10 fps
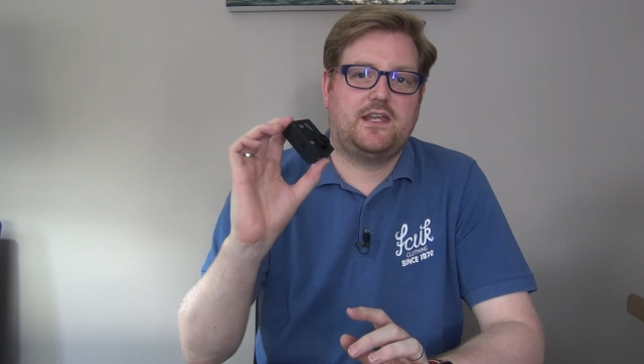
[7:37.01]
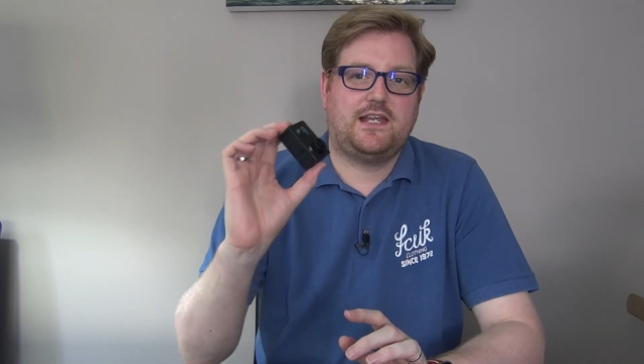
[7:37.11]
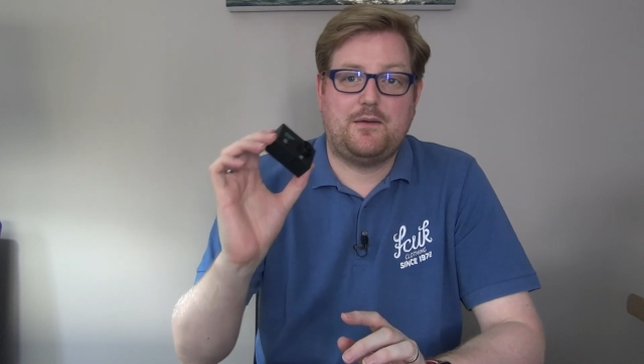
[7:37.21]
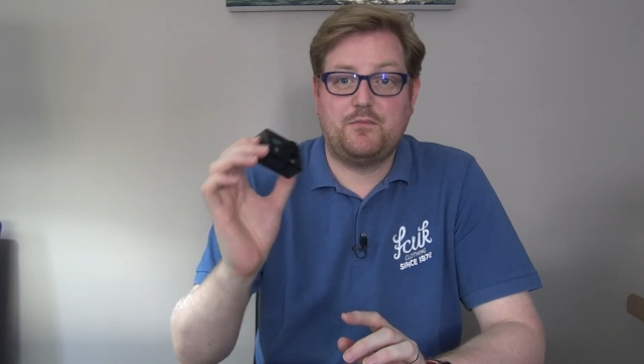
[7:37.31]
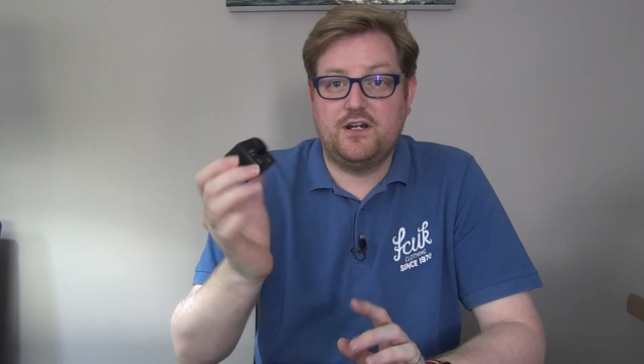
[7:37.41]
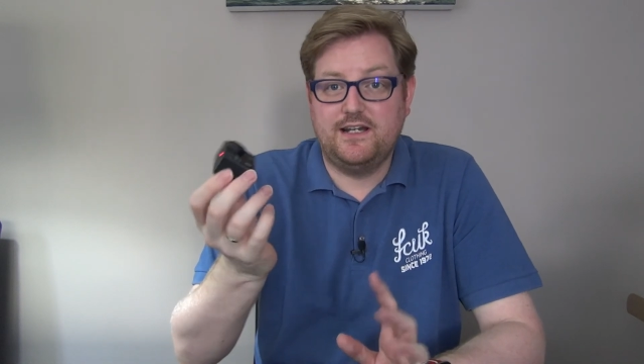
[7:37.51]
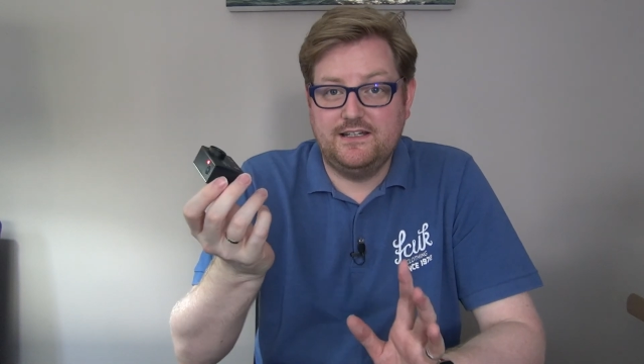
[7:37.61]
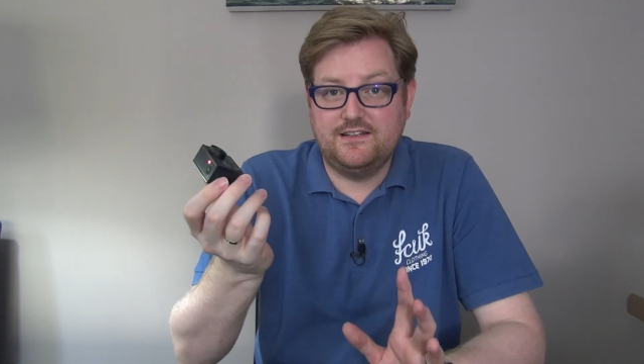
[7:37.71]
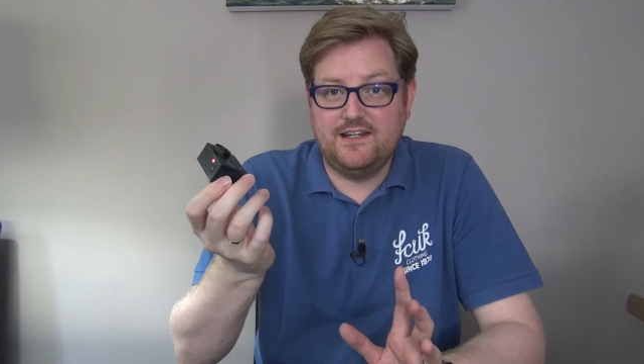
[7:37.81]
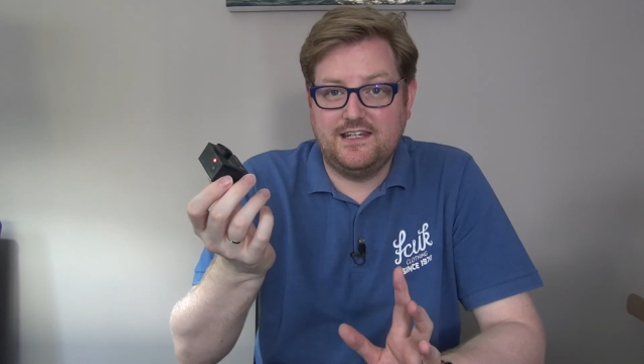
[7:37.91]
camera
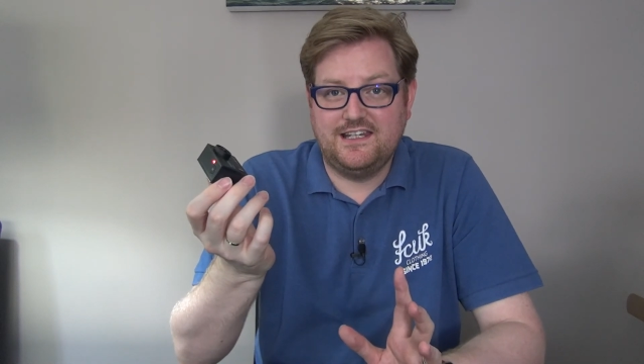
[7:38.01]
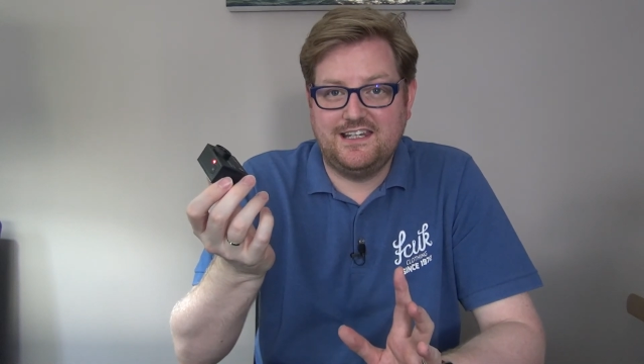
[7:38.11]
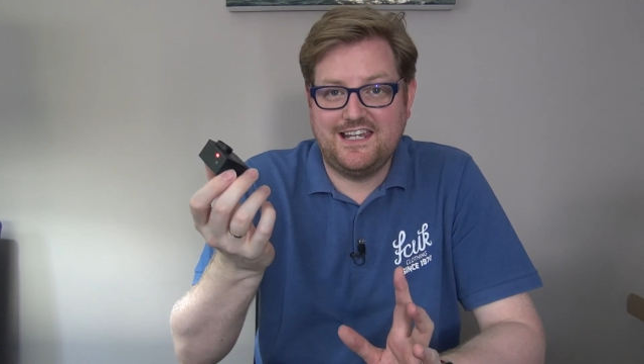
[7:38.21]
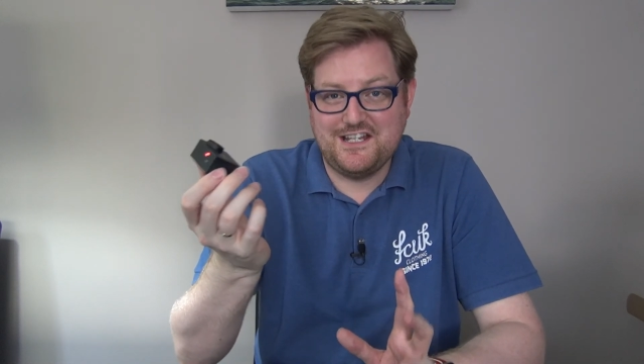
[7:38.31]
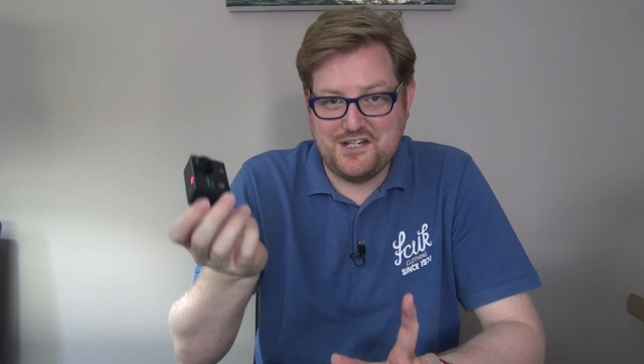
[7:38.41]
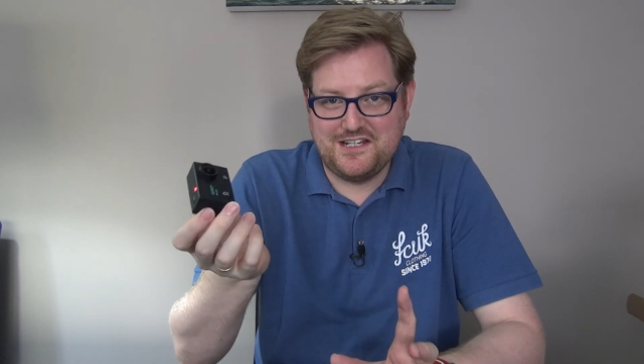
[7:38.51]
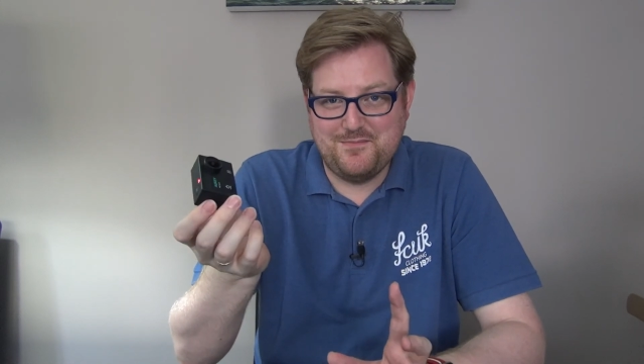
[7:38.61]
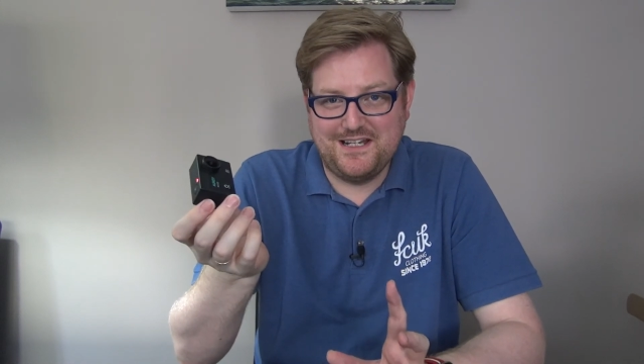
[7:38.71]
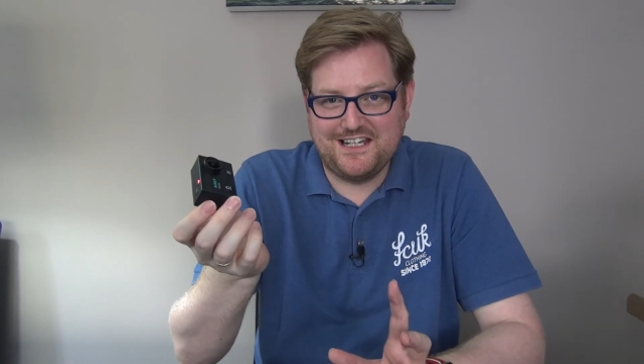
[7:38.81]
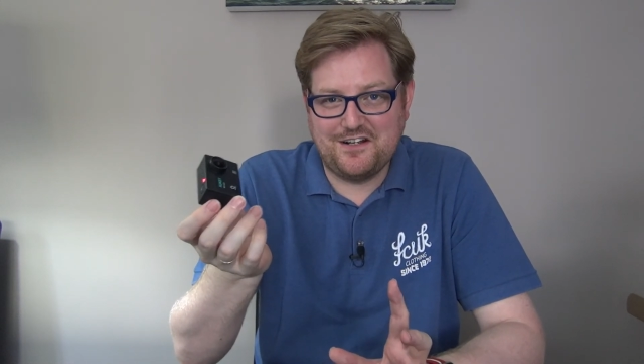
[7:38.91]
into the kitchen a
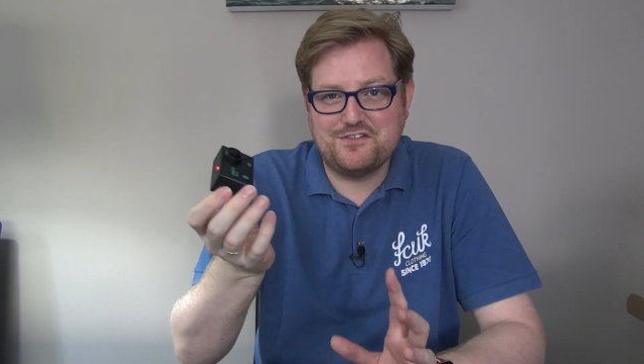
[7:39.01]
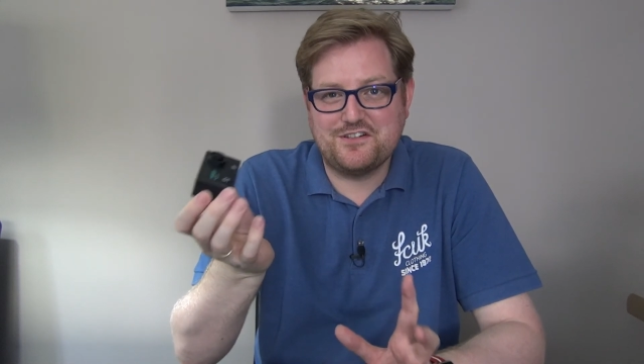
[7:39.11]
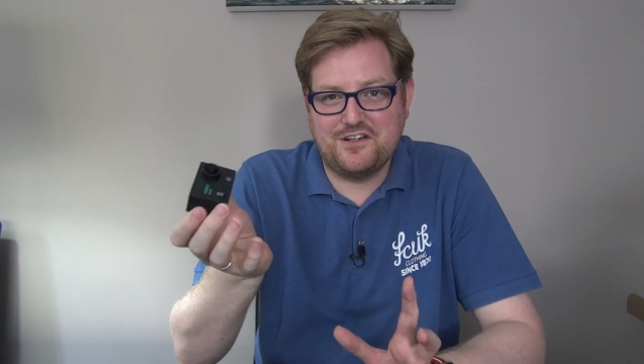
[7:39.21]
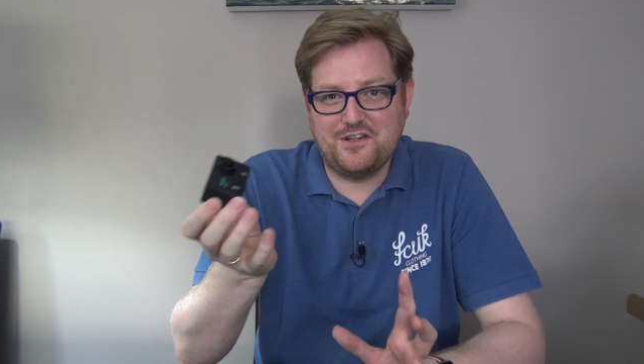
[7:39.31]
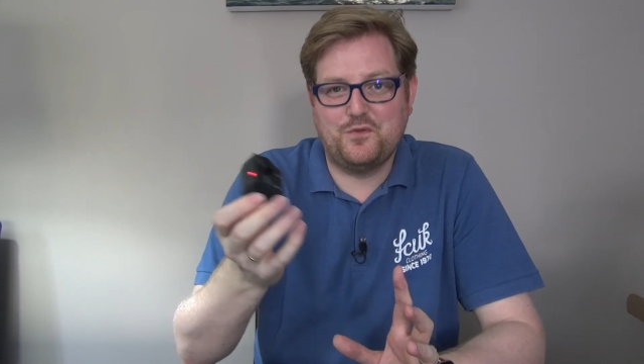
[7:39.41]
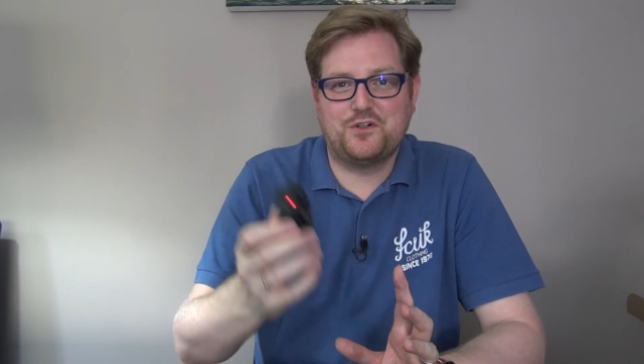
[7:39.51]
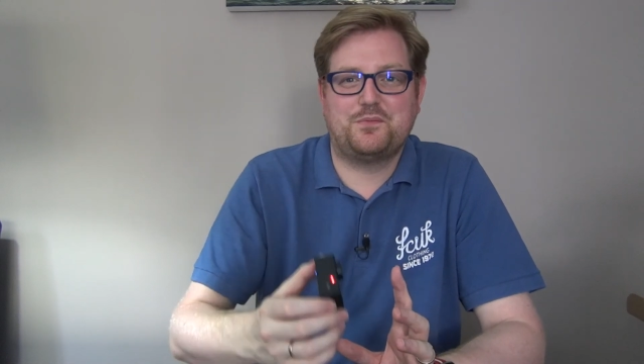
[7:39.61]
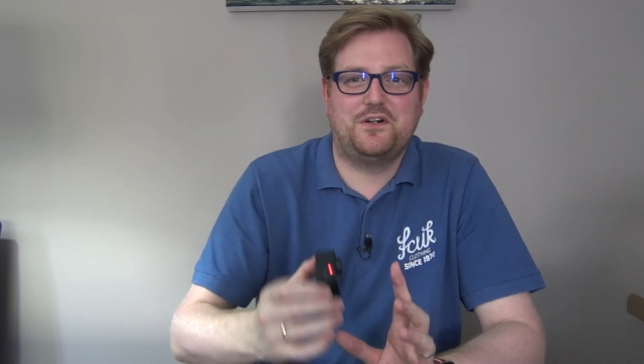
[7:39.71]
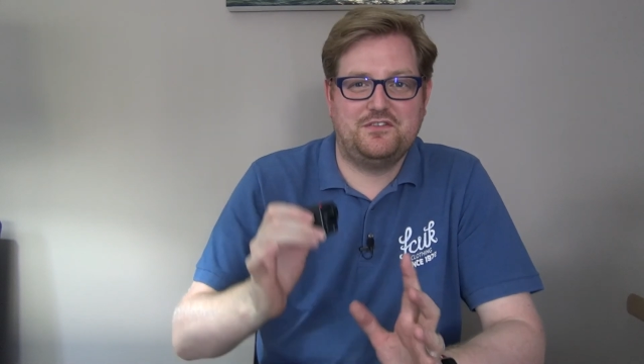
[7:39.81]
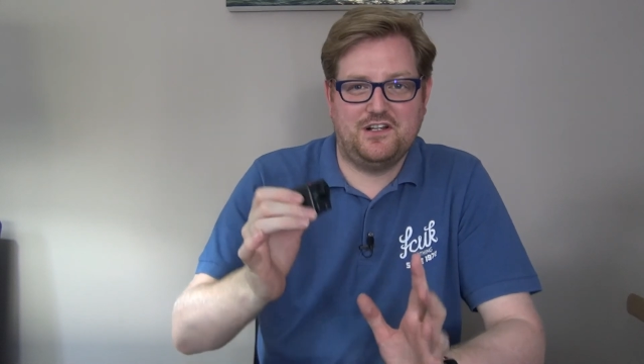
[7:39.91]
minute ago to show you the
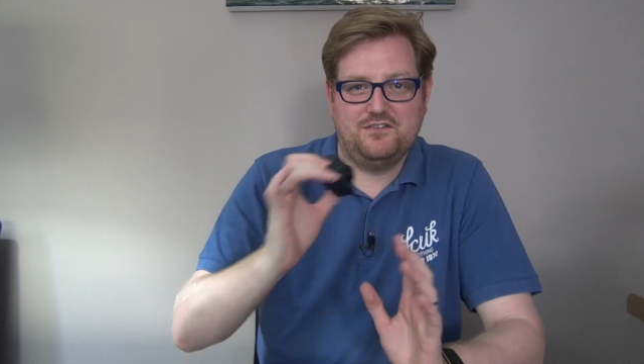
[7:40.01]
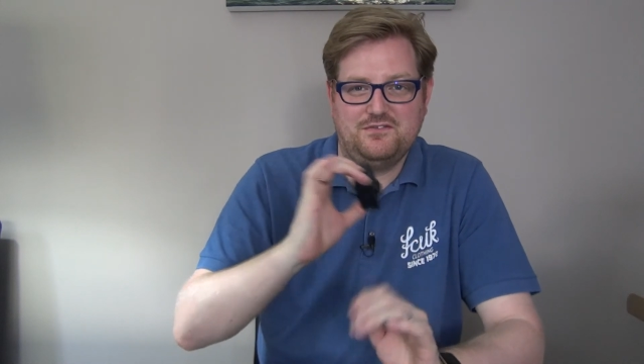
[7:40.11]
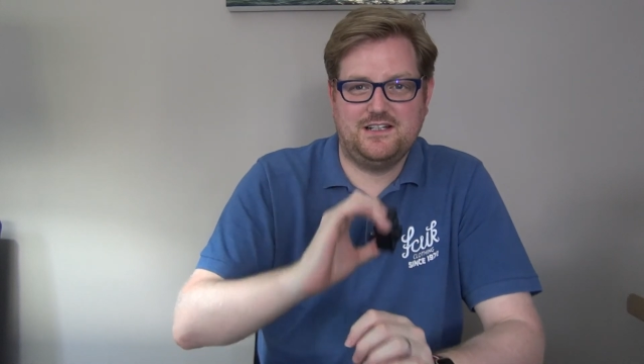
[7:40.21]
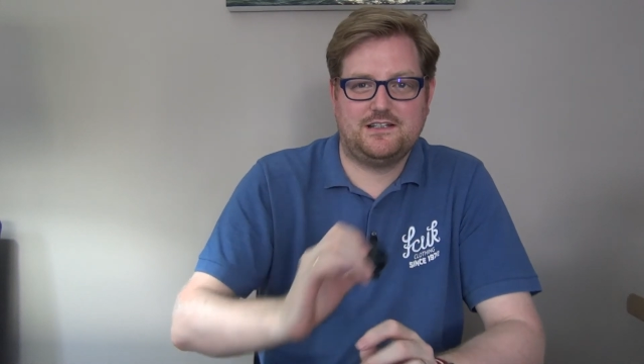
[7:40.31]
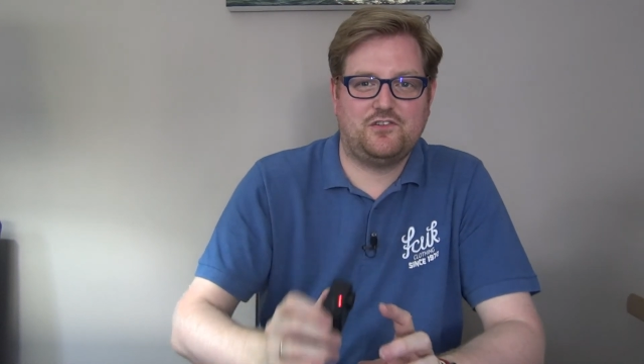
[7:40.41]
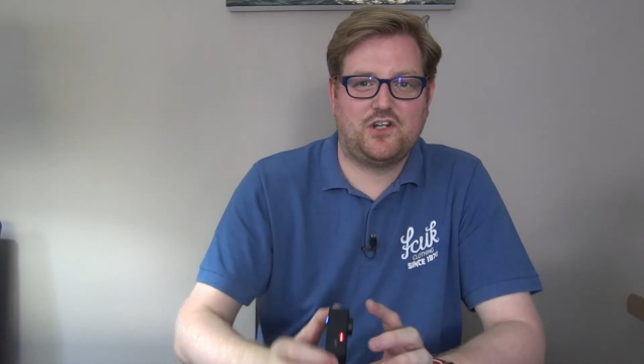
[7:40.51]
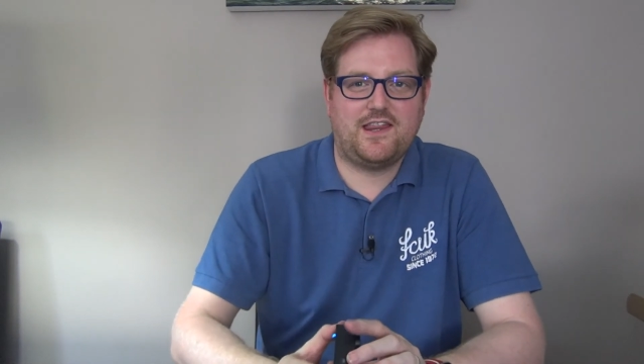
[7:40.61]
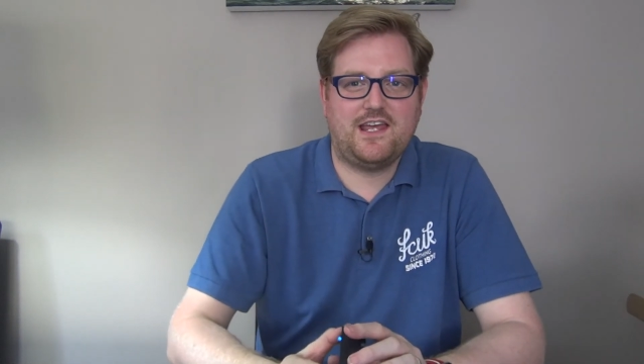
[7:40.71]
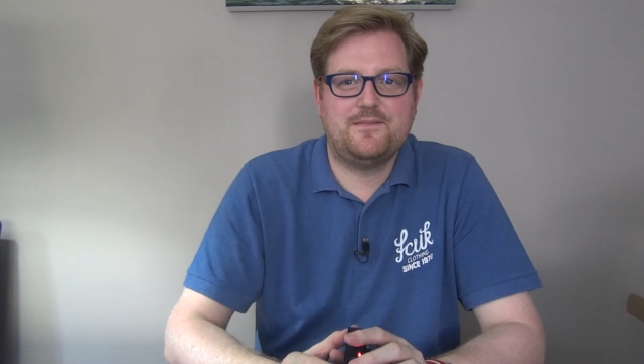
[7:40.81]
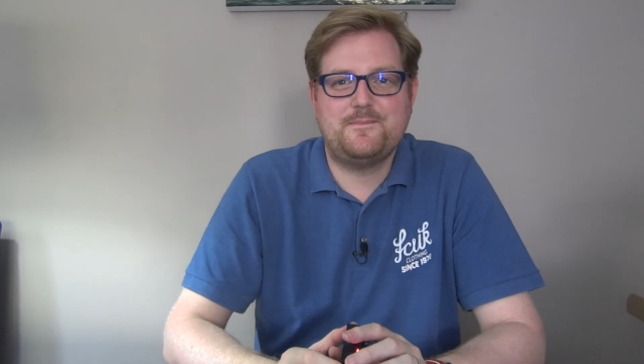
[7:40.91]
waterproof, so let's have a look at
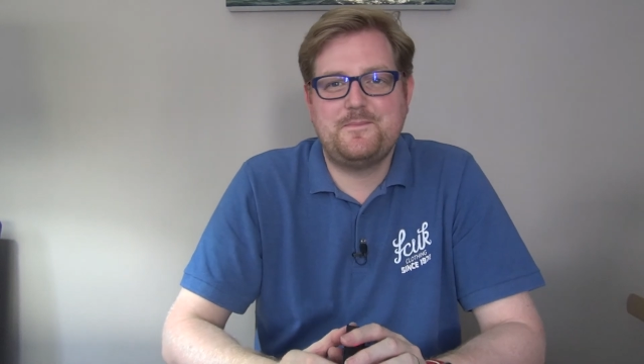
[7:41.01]
that.